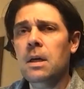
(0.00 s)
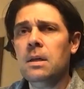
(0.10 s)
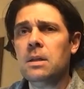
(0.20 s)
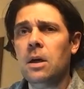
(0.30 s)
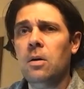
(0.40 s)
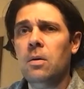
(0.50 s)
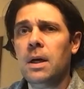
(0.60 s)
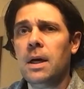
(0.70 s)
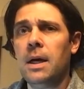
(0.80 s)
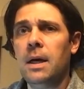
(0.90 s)
So
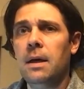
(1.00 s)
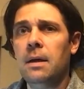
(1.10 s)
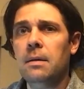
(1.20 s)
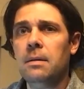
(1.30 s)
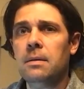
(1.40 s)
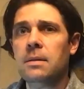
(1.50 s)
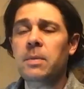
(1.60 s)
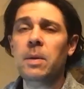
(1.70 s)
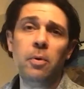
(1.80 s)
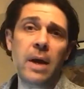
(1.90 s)

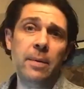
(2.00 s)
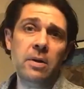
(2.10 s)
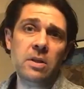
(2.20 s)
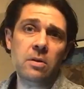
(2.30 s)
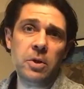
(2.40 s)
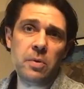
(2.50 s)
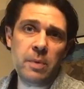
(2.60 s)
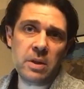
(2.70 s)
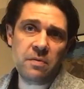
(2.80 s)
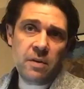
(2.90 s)
some of the parameters to which we
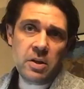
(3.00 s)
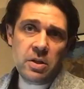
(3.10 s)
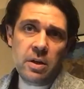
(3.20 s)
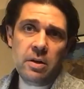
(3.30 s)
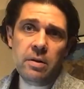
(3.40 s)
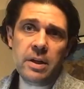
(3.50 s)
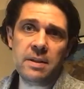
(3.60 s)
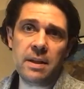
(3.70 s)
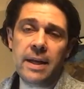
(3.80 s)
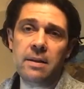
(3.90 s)
must function under
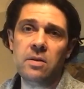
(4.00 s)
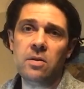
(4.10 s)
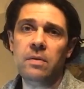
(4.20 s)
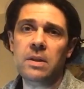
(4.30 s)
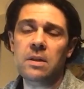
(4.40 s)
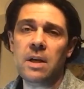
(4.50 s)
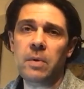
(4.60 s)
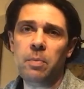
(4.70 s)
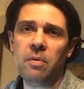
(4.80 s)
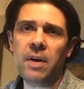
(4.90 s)
is that the services that
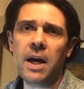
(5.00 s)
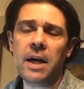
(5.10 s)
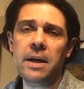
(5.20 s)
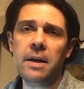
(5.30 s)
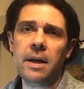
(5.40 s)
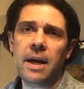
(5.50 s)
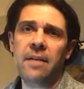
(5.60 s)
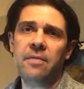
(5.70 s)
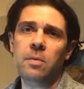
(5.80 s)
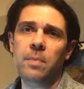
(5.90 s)
we provide
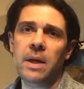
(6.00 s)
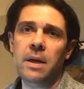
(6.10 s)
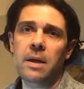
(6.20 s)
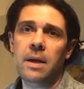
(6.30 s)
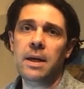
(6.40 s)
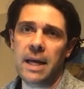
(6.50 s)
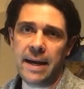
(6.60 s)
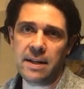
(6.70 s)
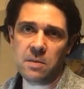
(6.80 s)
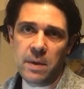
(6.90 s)
have to be
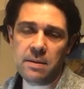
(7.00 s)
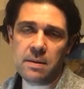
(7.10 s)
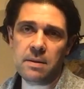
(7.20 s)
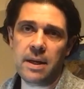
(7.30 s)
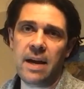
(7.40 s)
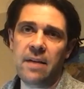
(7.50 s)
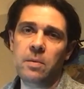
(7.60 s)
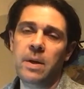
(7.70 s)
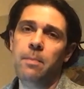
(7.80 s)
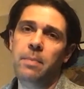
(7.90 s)
enhancements. They have to
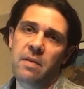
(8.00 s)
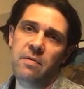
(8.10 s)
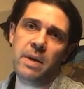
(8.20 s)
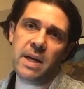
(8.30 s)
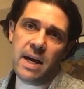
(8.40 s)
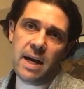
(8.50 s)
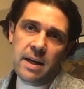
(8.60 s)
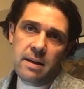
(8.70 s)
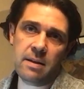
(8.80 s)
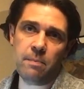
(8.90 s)
be above and
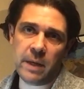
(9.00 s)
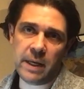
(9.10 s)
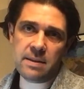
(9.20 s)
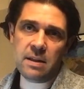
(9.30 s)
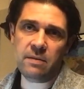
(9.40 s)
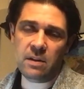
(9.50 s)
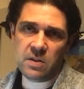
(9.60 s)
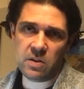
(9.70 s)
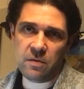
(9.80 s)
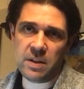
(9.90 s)
beyond the base level of
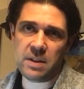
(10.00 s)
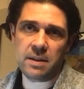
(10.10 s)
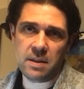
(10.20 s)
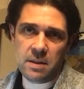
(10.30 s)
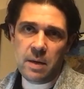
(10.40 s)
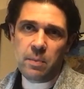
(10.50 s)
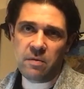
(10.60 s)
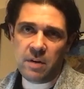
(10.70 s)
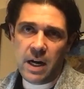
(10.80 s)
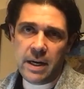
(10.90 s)
service that the city
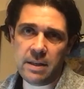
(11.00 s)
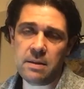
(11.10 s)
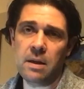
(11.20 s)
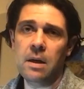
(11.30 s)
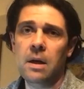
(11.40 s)
provides.